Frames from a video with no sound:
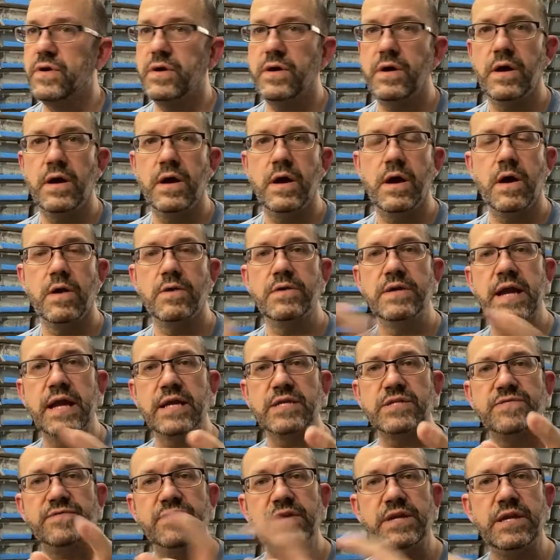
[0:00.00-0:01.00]
our
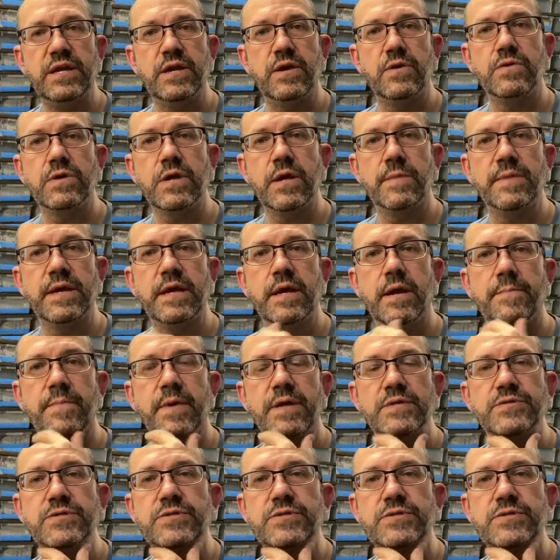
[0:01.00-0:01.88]
next video coming up on